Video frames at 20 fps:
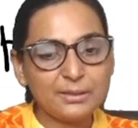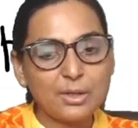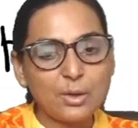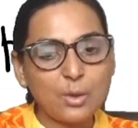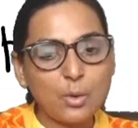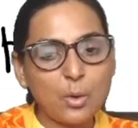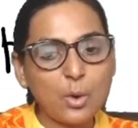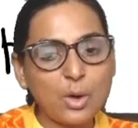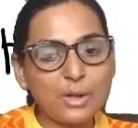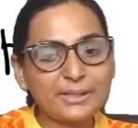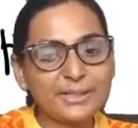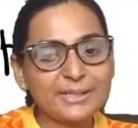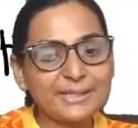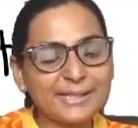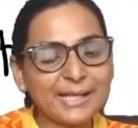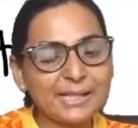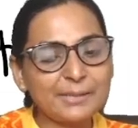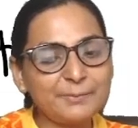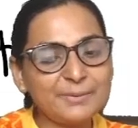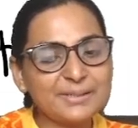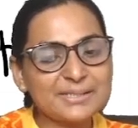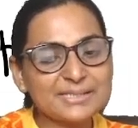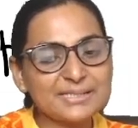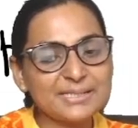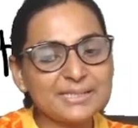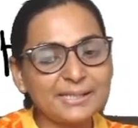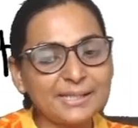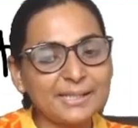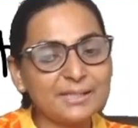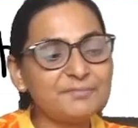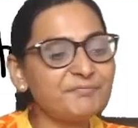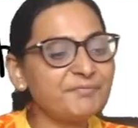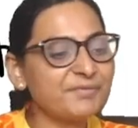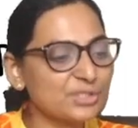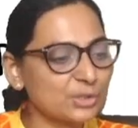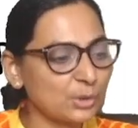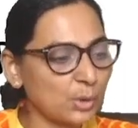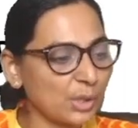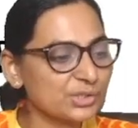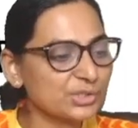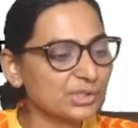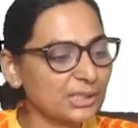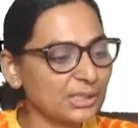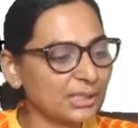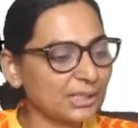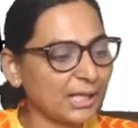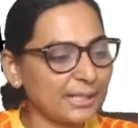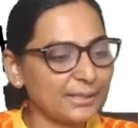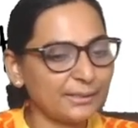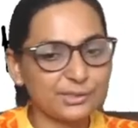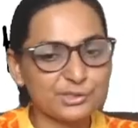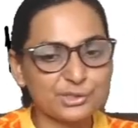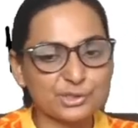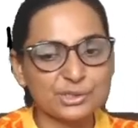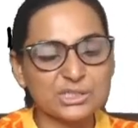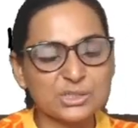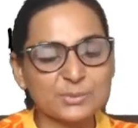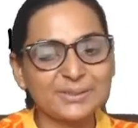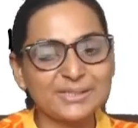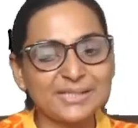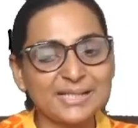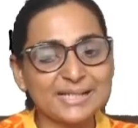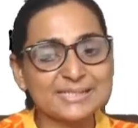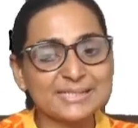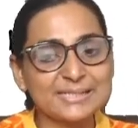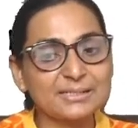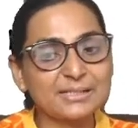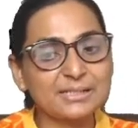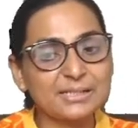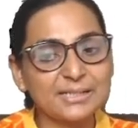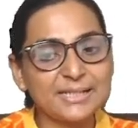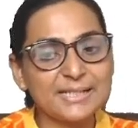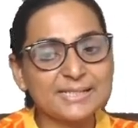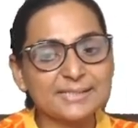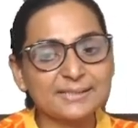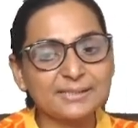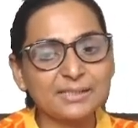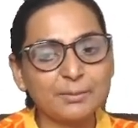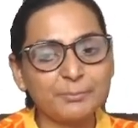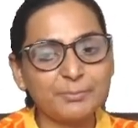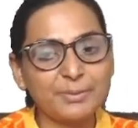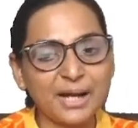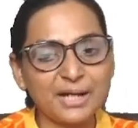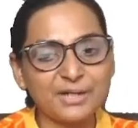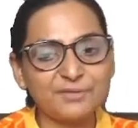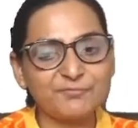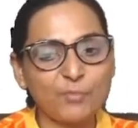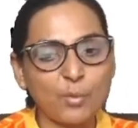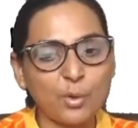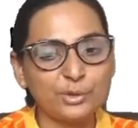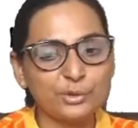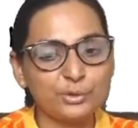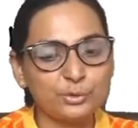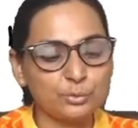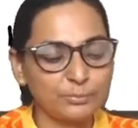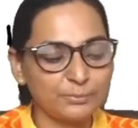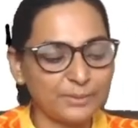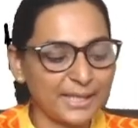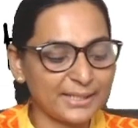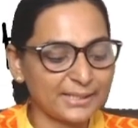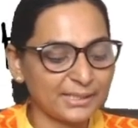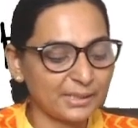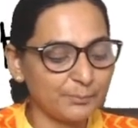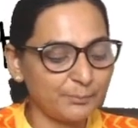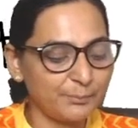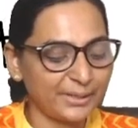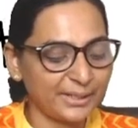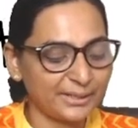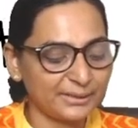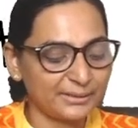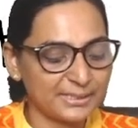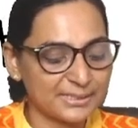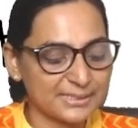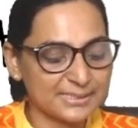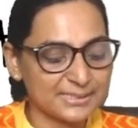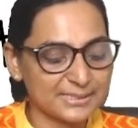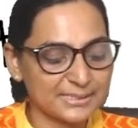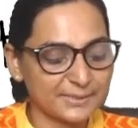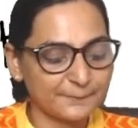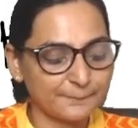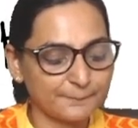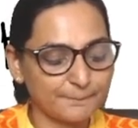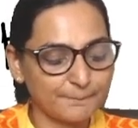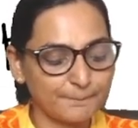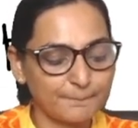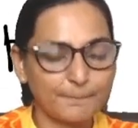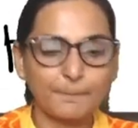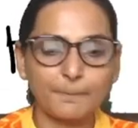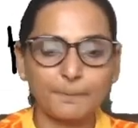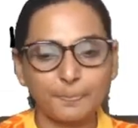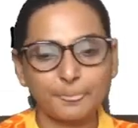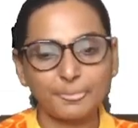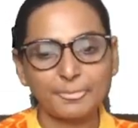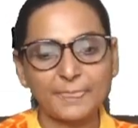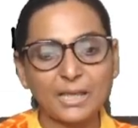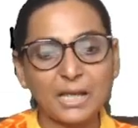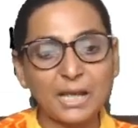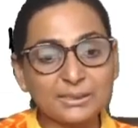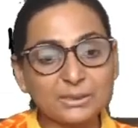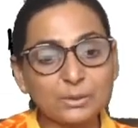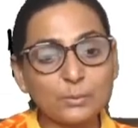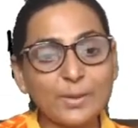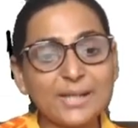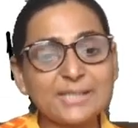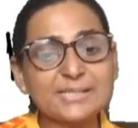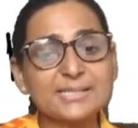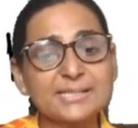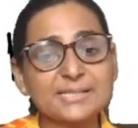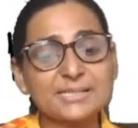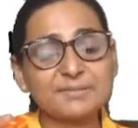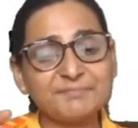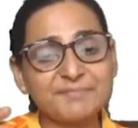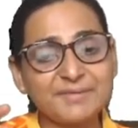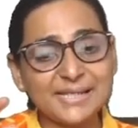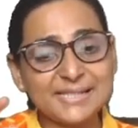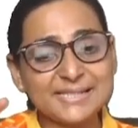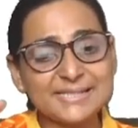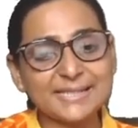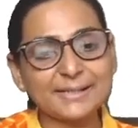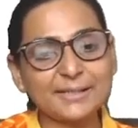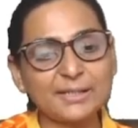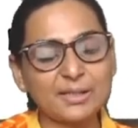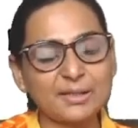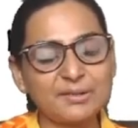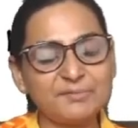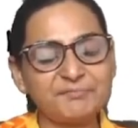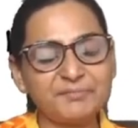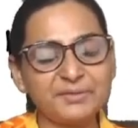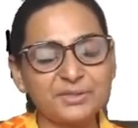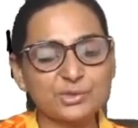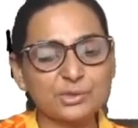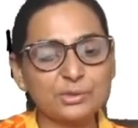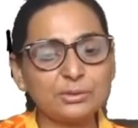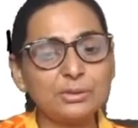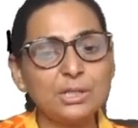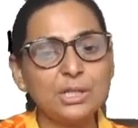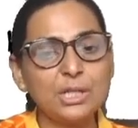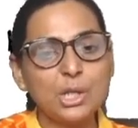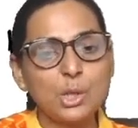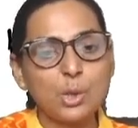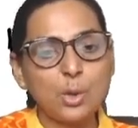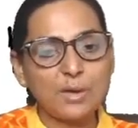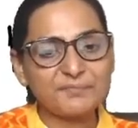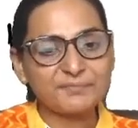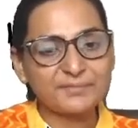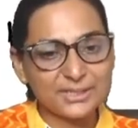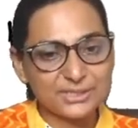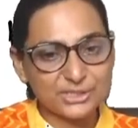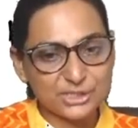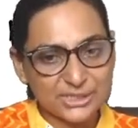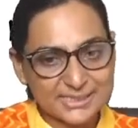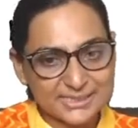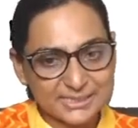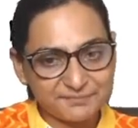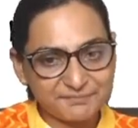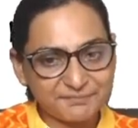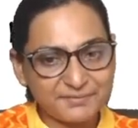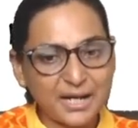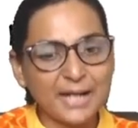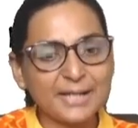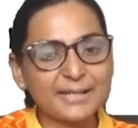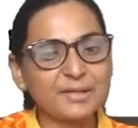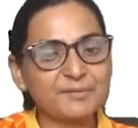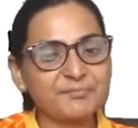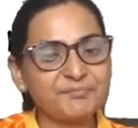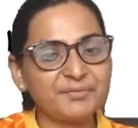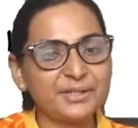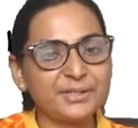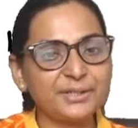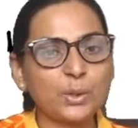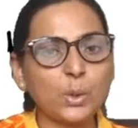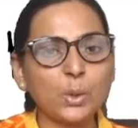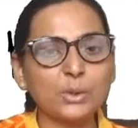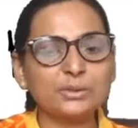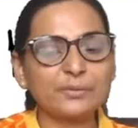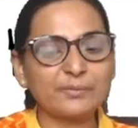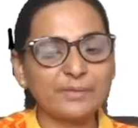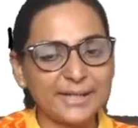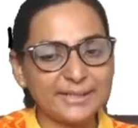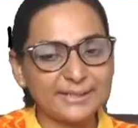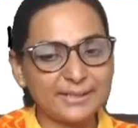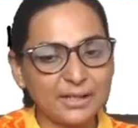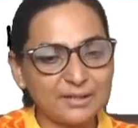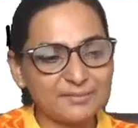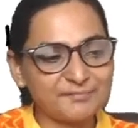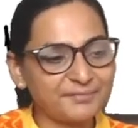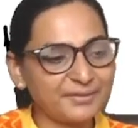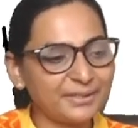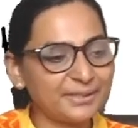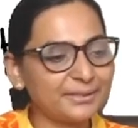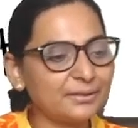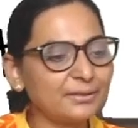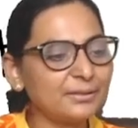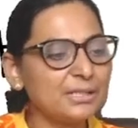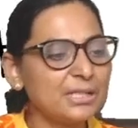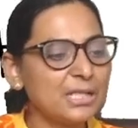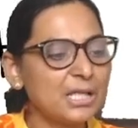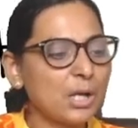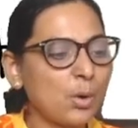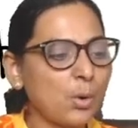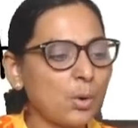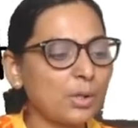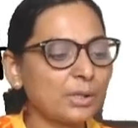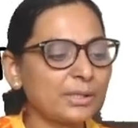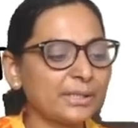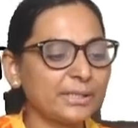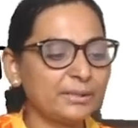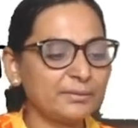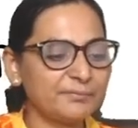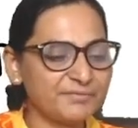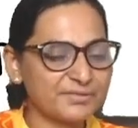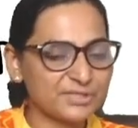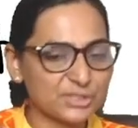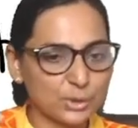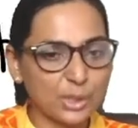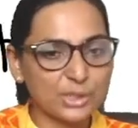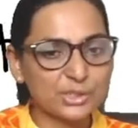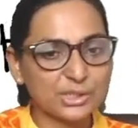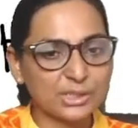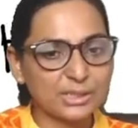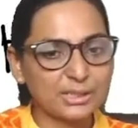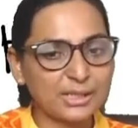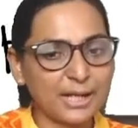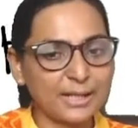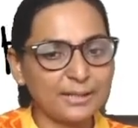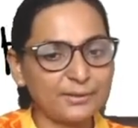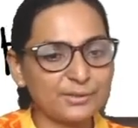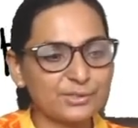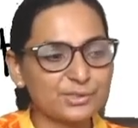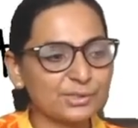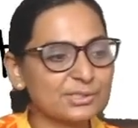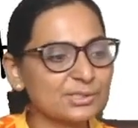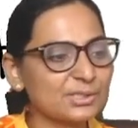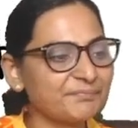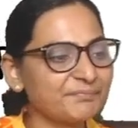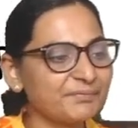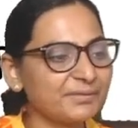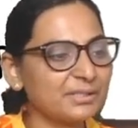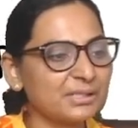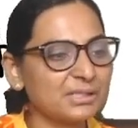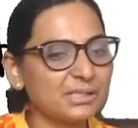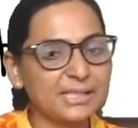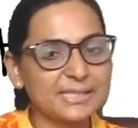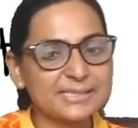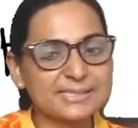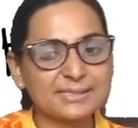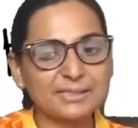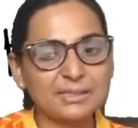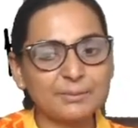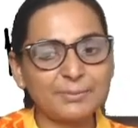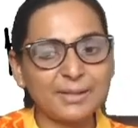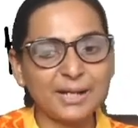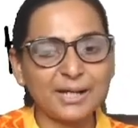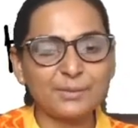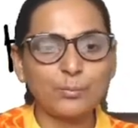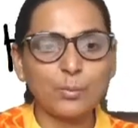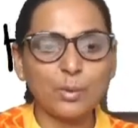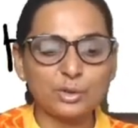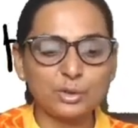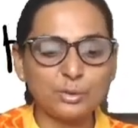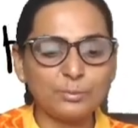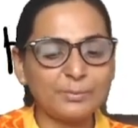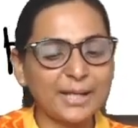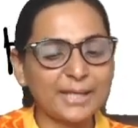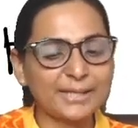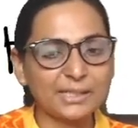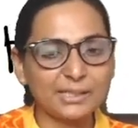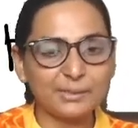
or it can be seen in physiological conditions where there is increase in the blood volume like in pregnancy. Otherwise, it is a very significant feature of congestive cardiac failure or the right heart failure, or in physiological conditions of increase in the blood volume like in